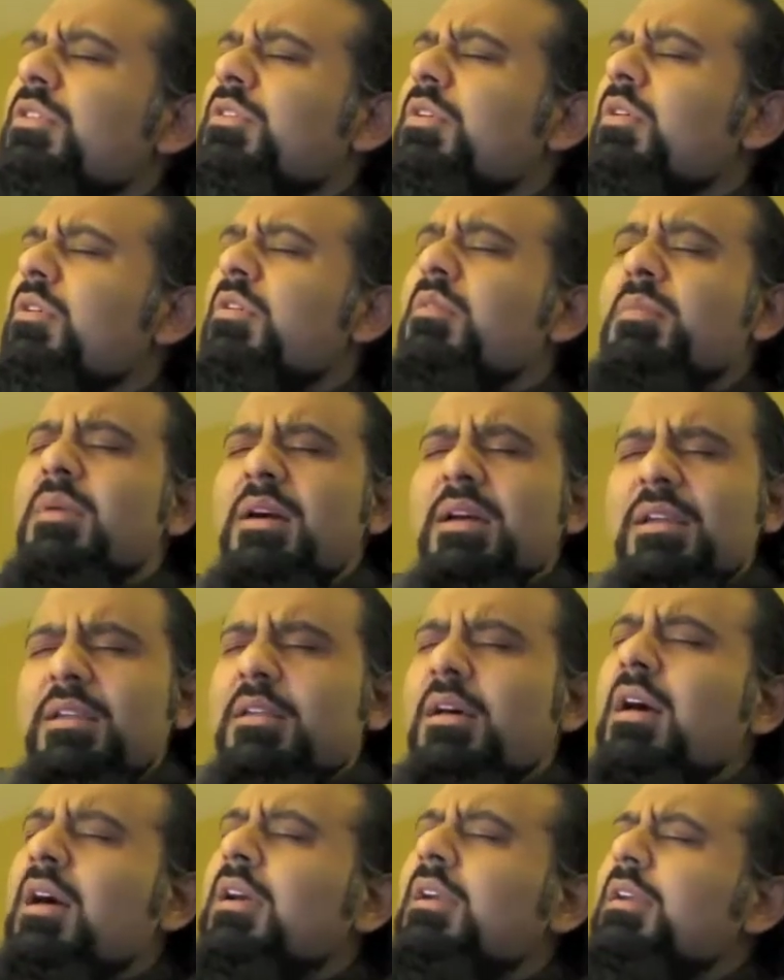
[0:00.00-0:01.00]
though my
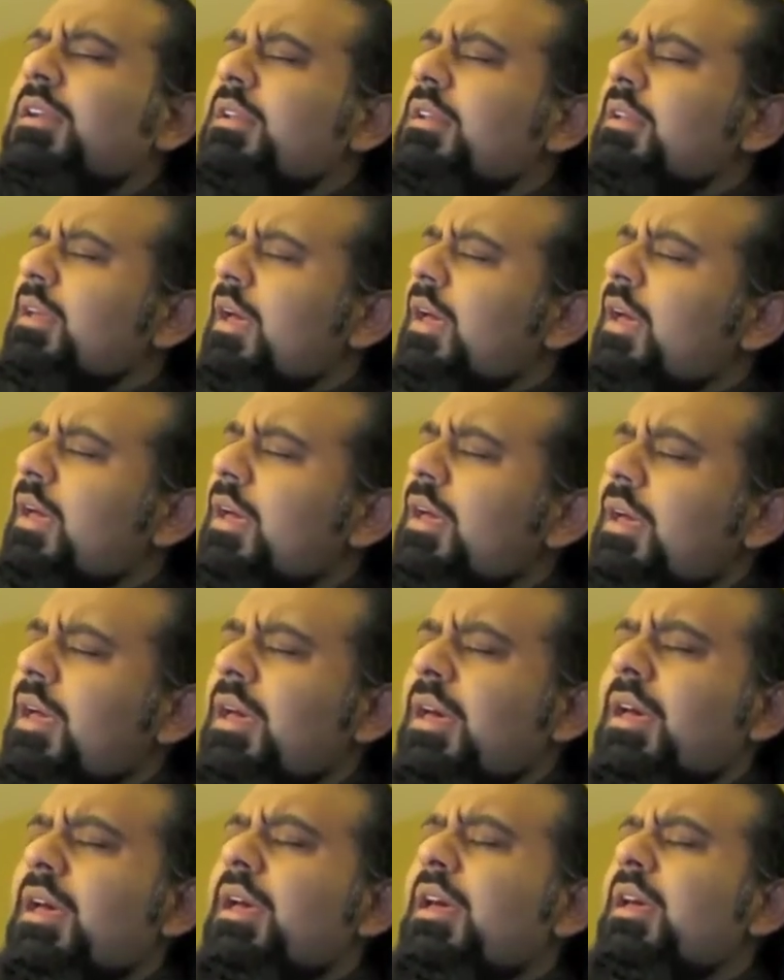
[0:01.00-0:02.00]
knocking
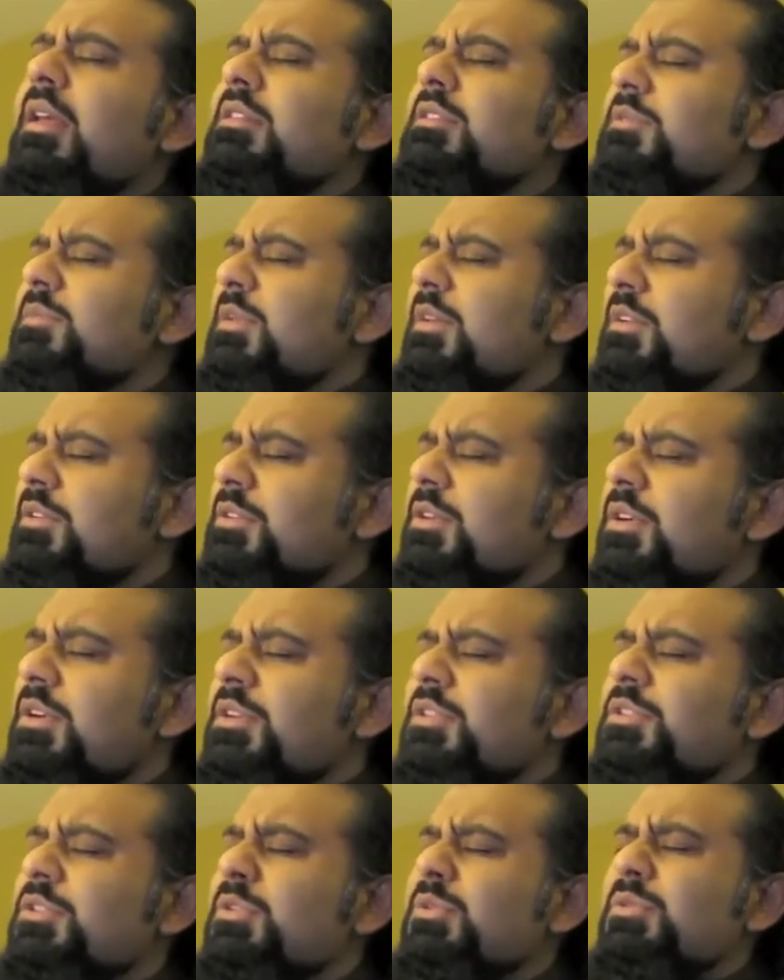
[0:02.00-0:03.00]
hands may
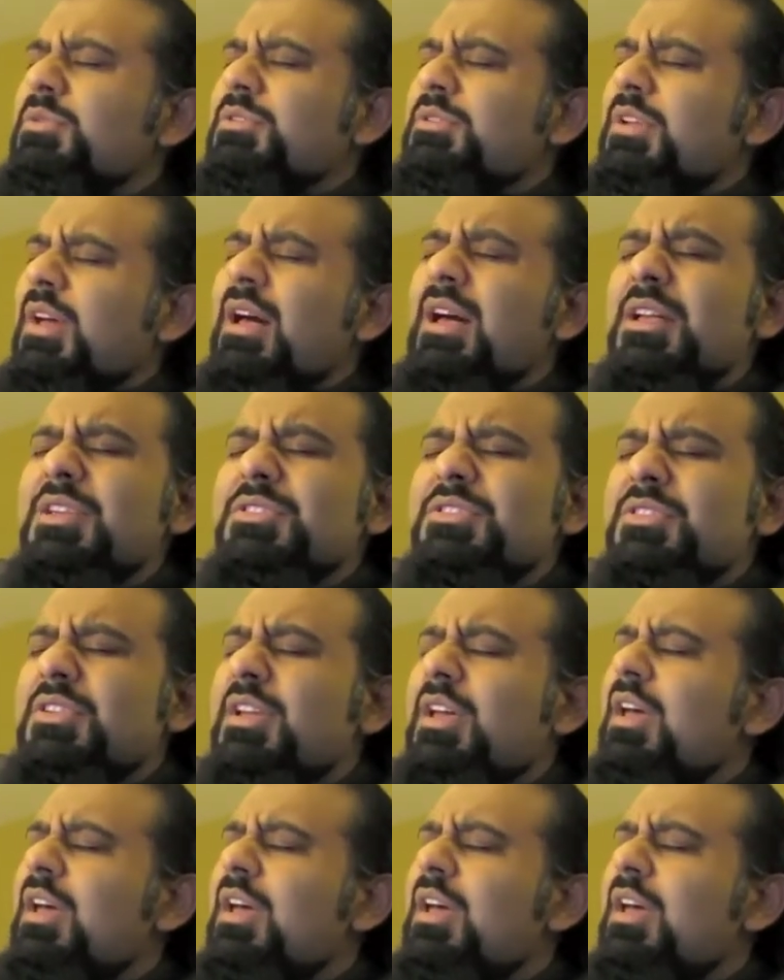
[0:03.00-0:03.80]
turn to dust.